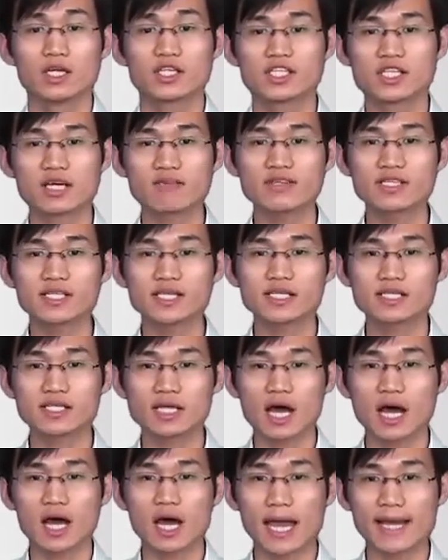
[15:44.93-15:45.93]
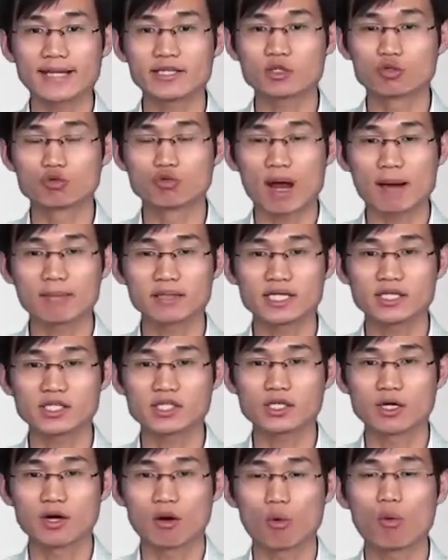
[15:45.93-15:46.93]
Services are interrupted
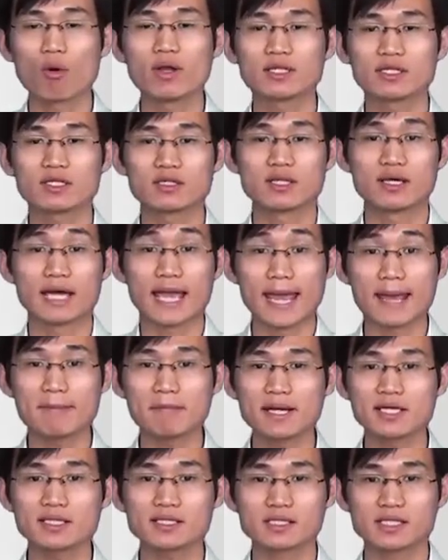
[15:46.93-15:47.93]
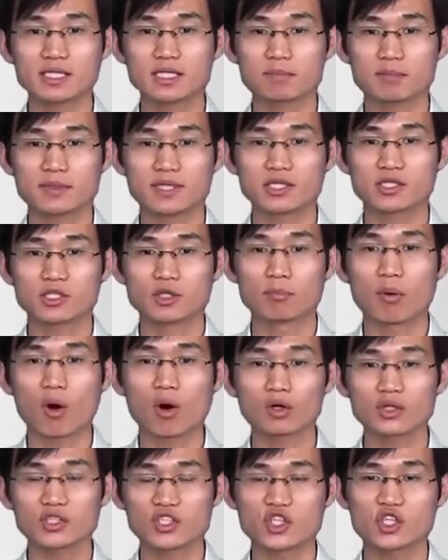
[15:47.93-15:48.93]
when the MSTP
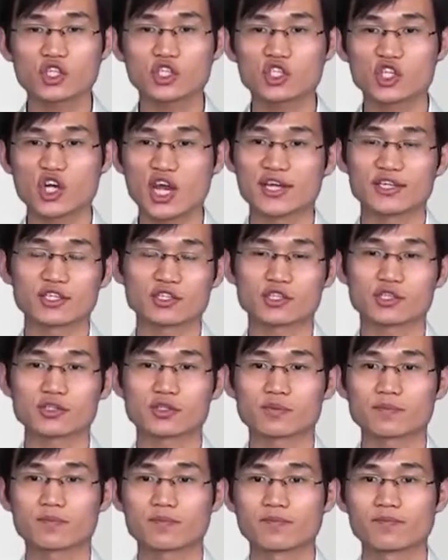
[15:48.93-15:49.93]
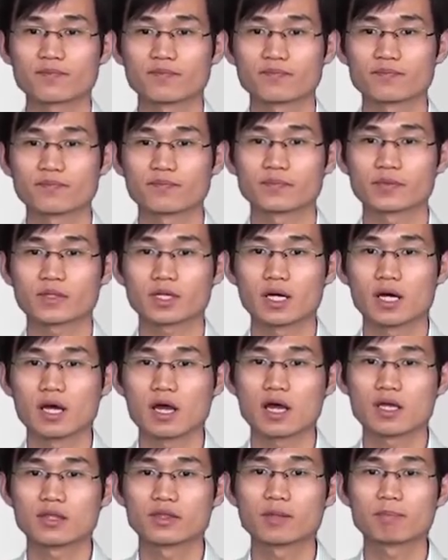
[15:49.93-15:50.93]
topology changes.
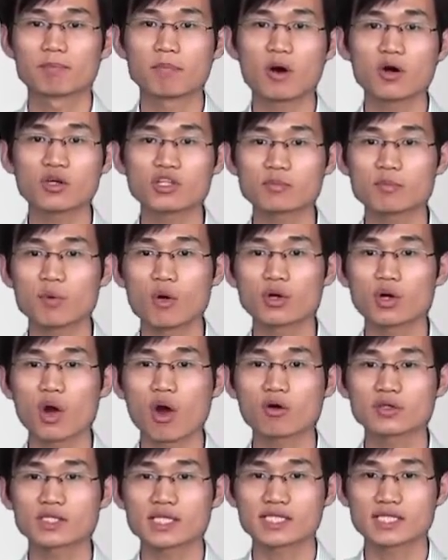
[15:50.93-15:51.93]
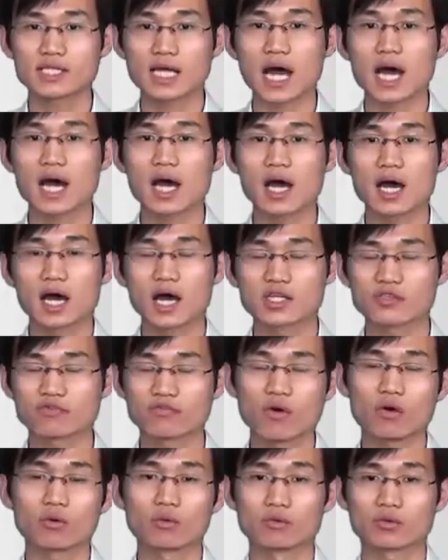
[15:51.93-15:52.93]
The possible causes are as
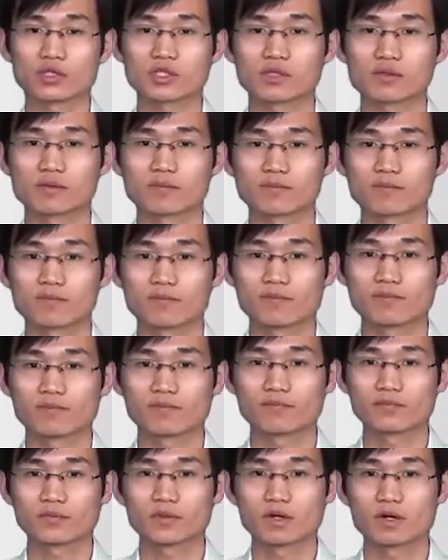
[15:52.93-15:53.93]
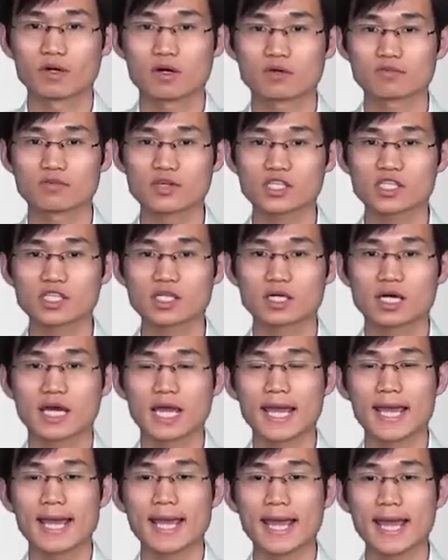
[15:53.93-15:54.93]
follows. First,
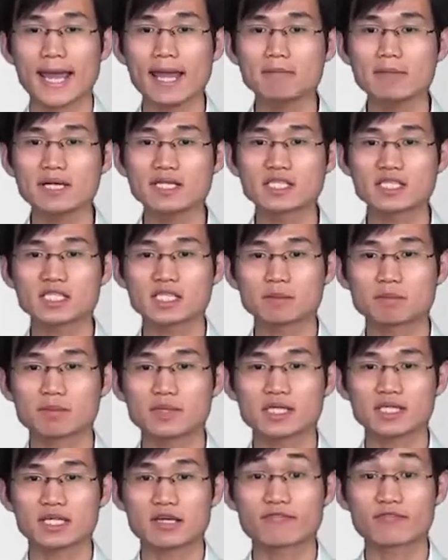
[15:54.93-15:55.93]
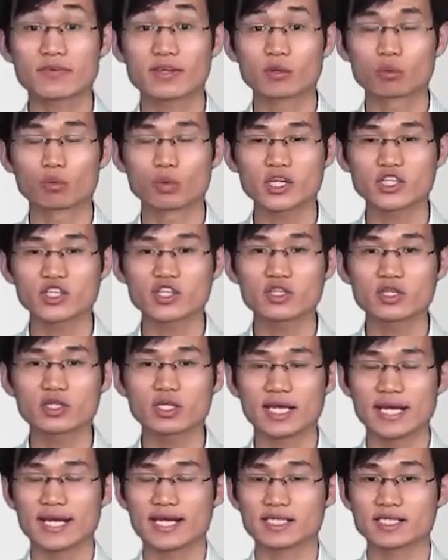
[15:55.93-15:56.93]
MSTP configuration
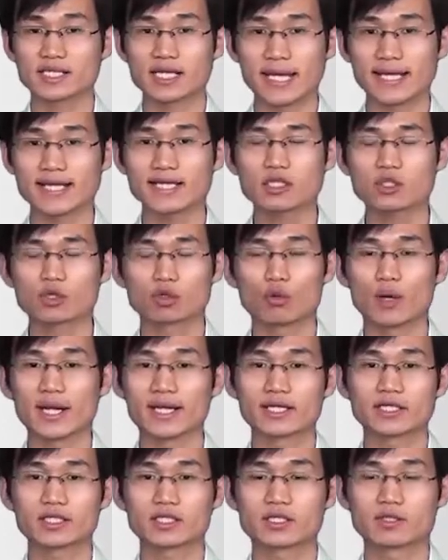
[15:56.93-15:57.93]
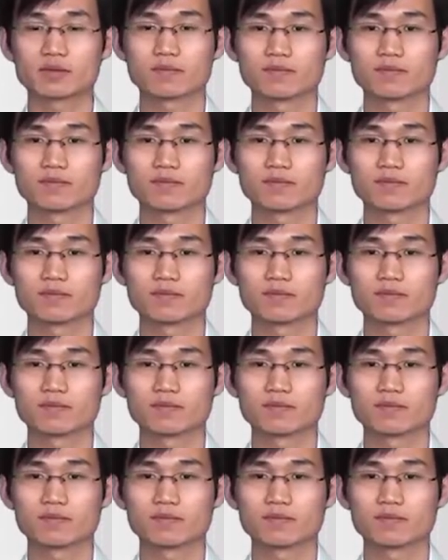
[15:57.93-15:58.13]
is incorrect.